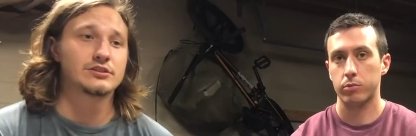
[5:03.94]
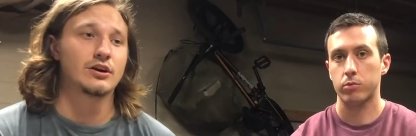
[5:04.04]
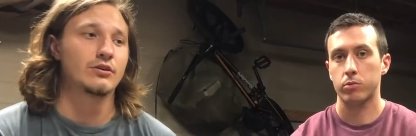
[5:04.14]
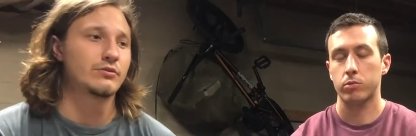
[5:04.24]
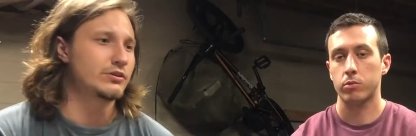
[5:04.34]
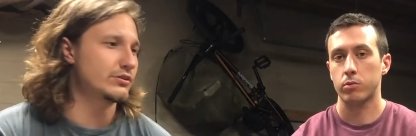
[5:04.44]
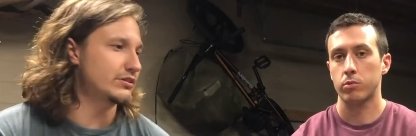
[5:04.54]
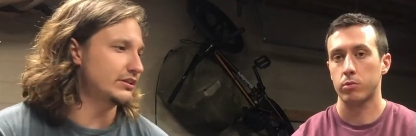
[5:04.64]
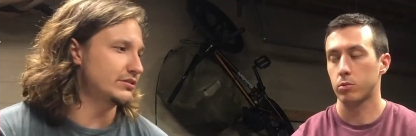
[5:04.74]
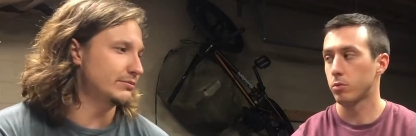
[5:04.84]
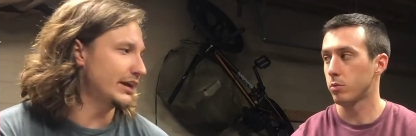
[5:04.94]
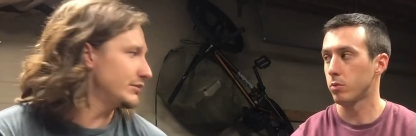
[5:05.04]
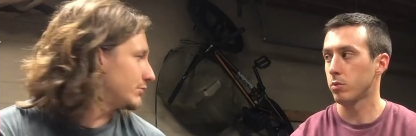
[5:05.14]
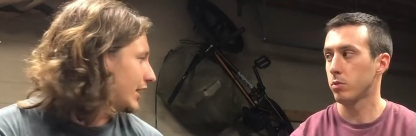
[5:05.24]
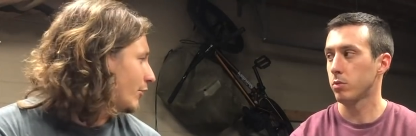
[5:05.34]
Speaker 1: So some
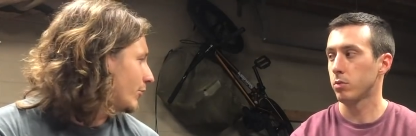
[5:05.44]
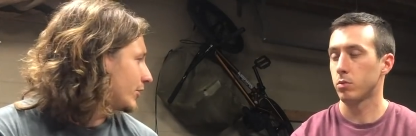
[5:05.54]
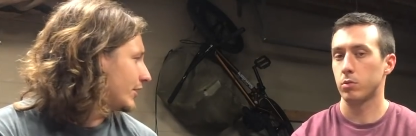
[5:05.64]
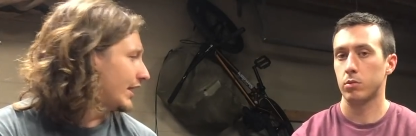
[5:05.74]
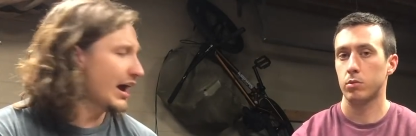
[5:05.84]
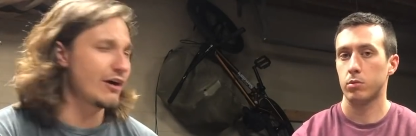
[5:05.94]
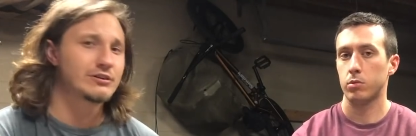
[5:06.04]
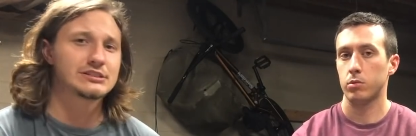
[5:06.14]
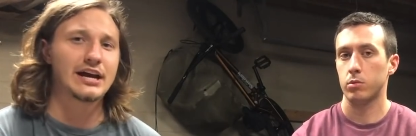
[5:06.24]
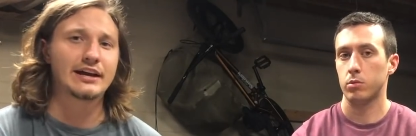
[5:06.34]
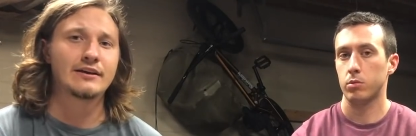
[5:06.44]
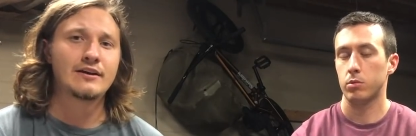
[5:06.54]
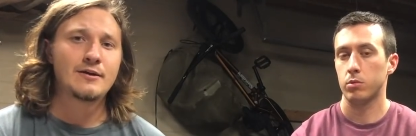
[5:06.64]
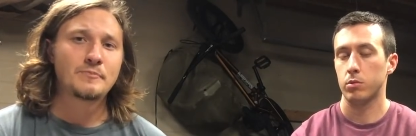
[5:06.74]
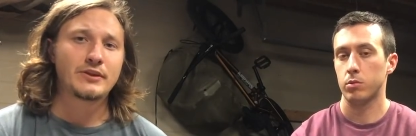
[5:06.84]
things we got to work on now is like
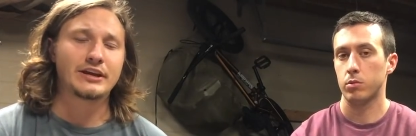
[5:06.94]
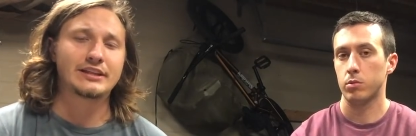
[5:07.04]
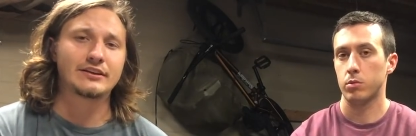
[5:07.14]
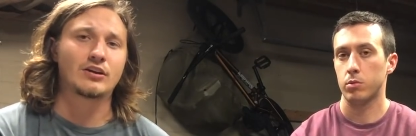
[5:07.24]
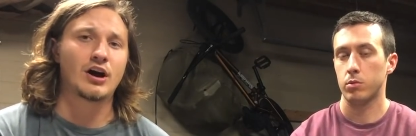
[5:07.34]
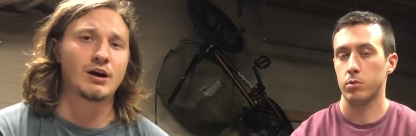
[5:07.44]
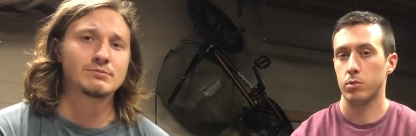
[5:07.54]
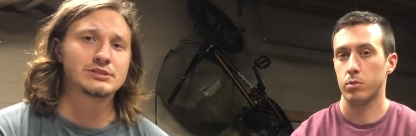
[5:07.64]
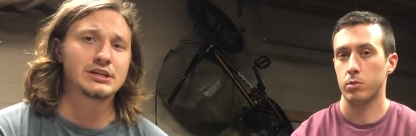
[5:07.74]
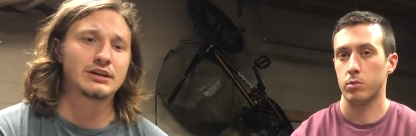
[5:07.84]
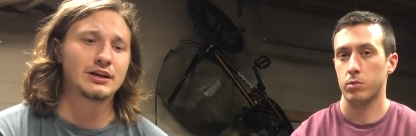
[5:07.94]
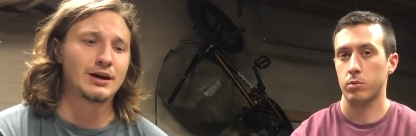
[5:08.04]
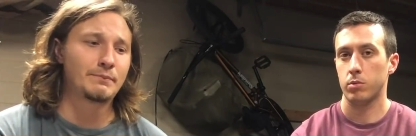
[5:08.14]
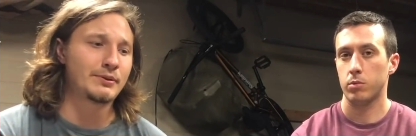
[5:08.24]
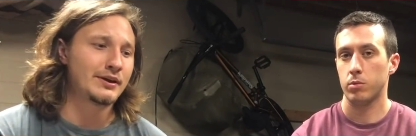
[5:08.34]
get the column set
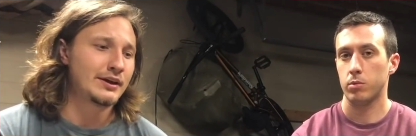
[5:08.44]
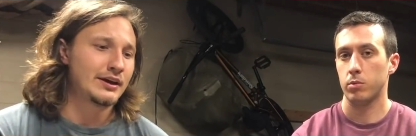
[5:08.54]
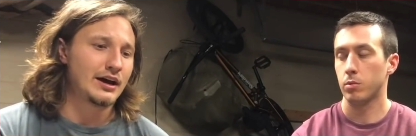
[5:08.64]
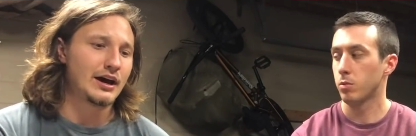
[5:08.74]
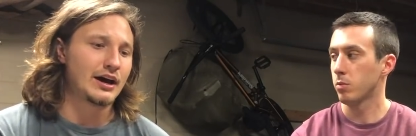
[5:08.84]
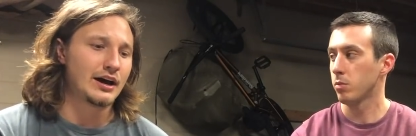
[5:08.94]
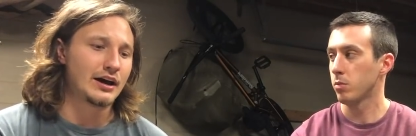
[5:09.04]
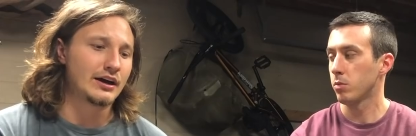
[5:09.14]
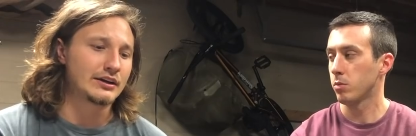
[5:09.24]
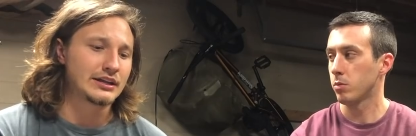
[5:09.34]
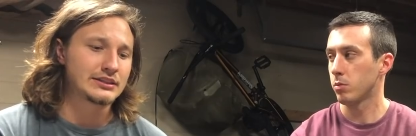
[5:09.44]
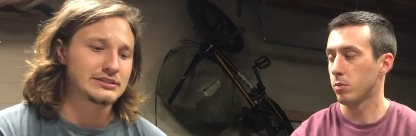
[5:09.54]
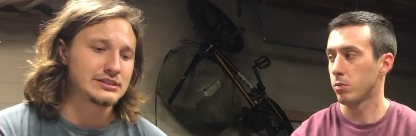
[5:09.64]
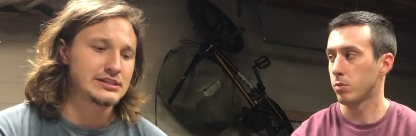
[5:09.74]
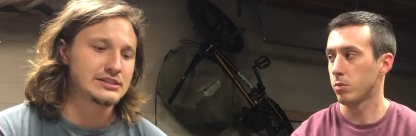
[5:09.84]
up, get the
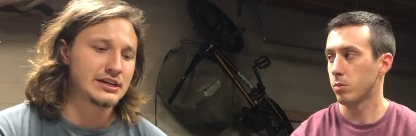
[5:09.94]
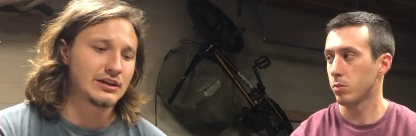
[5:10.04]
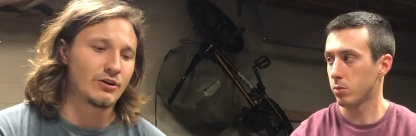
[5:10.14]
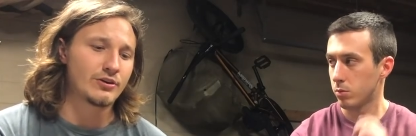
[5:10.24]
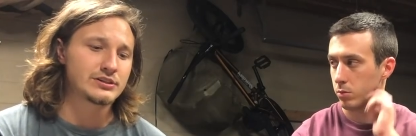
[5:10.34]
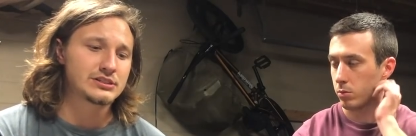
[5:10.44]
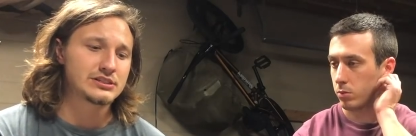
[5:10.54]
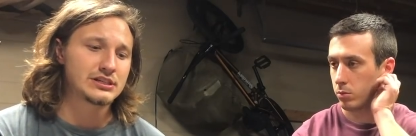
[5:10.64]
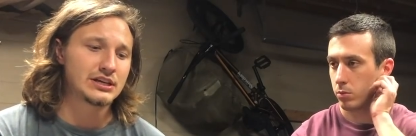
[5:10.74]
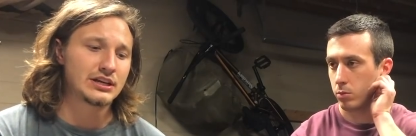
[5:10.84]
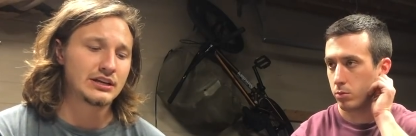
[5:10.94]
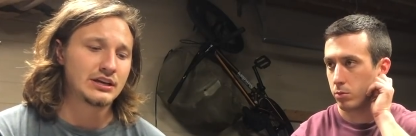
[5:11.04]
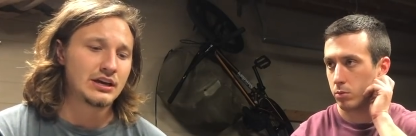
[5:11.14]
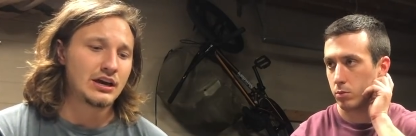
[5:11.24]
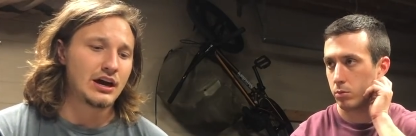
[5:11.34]
seats in, harnesses in.
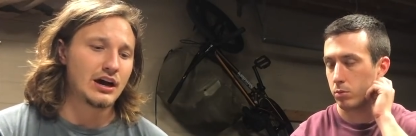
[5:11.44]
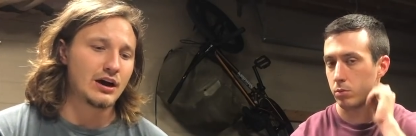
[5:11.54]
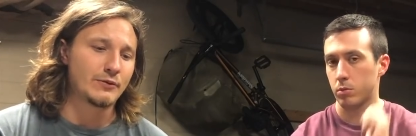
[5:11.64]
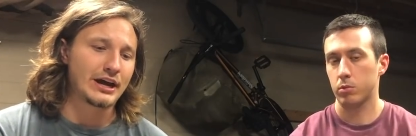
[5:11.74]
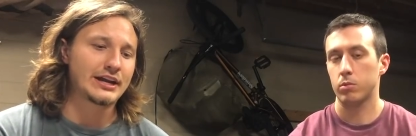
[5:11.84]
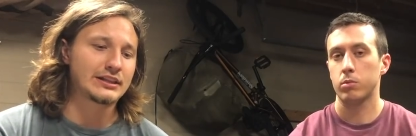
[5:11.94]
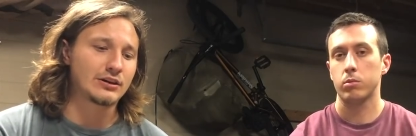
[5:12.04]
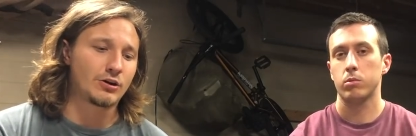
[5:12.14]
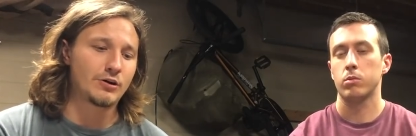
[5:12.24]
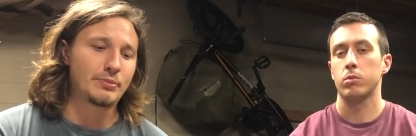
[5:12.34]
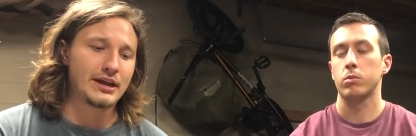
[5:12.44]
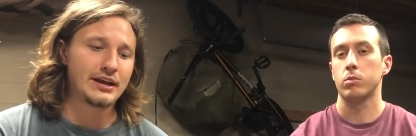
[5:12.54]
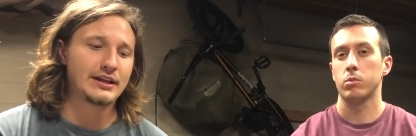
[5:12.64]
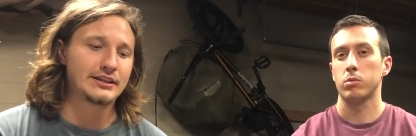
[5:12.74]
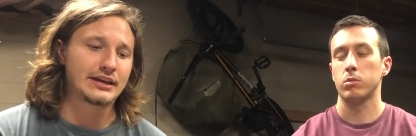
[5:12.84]
We got to get the car
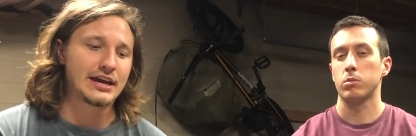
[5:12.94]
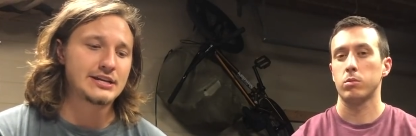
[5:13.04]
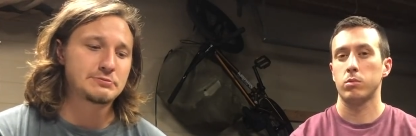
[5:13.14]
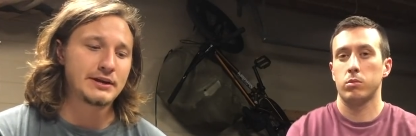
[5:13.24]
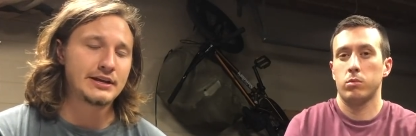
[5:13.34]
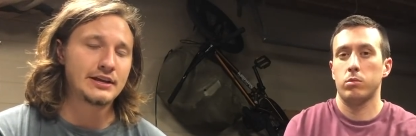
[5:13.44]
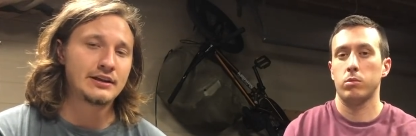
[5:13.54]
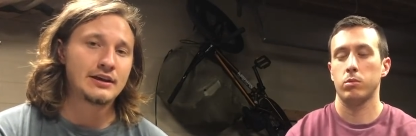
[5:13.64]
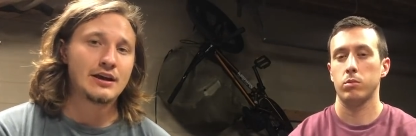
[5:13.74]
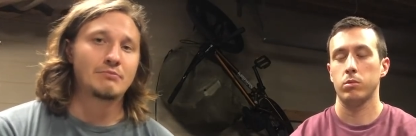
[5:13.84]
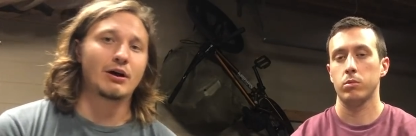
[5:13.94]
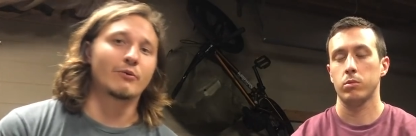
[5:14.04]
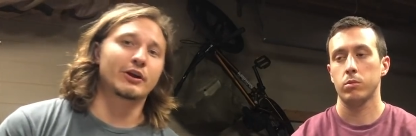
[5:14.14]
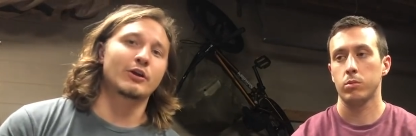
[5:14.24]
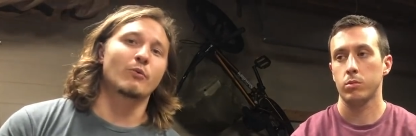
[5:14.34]
painted and the cage painted, but
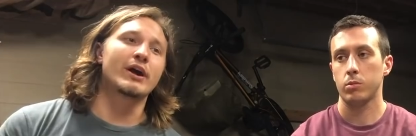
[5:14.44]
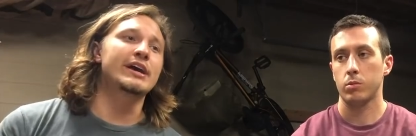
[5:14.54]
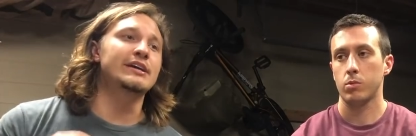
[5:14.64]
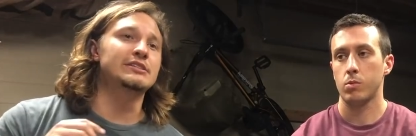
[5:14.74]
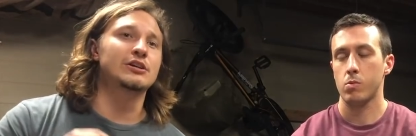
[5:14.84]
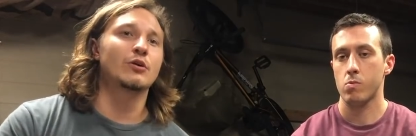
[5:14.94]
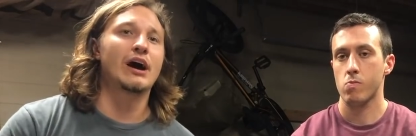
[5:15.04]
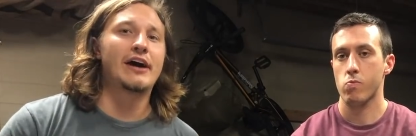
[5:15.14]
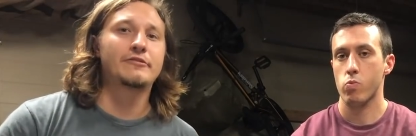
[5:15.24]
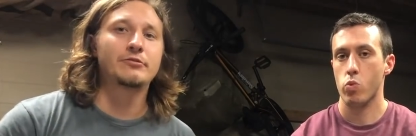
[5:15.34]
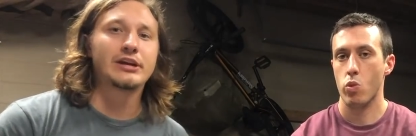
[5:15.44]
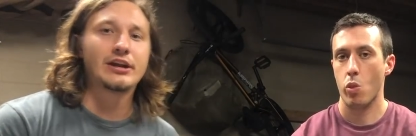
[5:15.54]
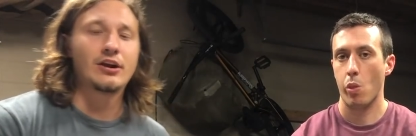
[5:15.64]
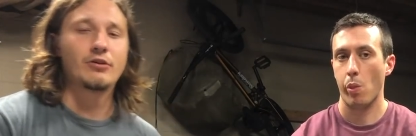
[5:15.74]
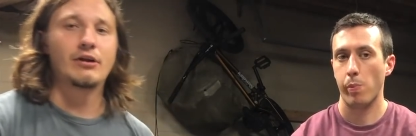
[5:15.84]
we're gonna wait until after we get
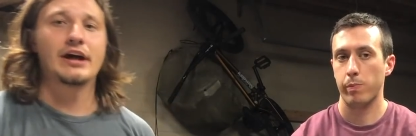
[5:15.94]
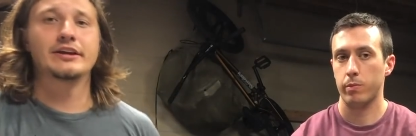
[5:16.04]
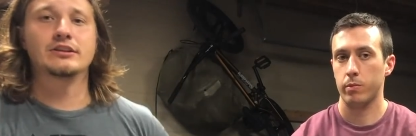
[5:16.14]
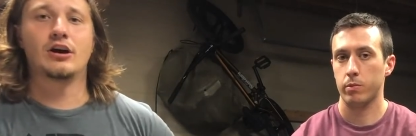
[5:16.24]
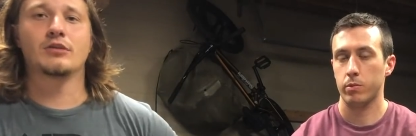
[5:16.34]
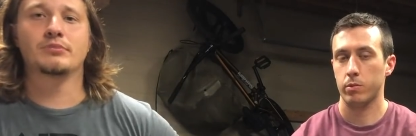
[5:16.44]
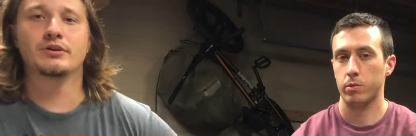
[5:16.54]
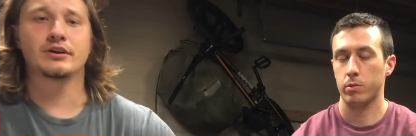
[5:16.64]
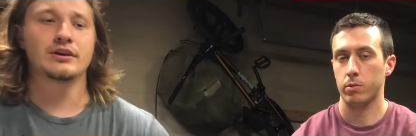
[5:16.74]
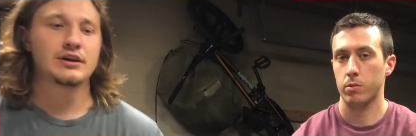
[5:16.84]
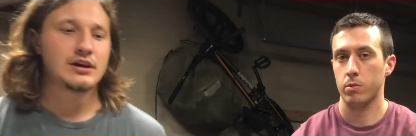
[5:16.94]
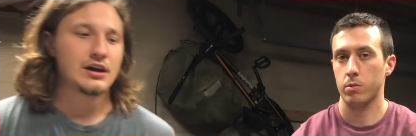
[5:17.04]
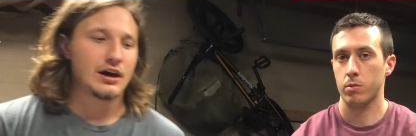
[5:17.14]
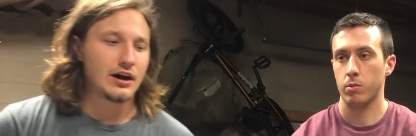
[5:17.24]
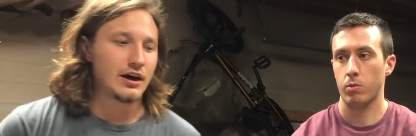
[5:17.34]
our rally logbook.
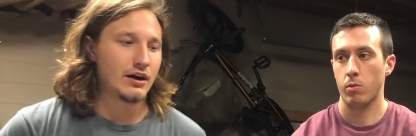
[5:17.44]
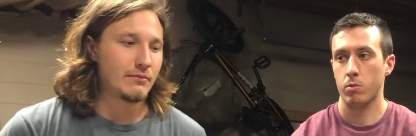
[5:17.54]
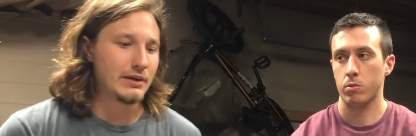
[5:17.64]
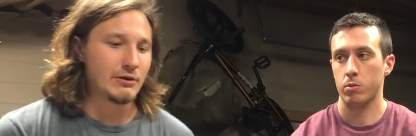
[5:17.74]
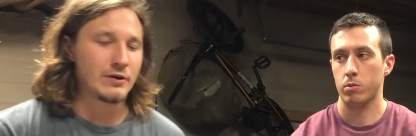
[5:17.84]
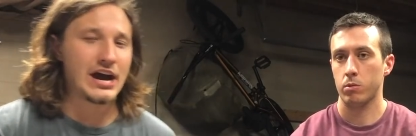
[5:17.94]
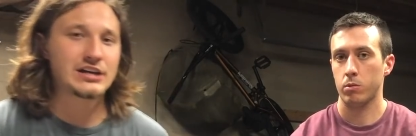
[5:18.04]
And we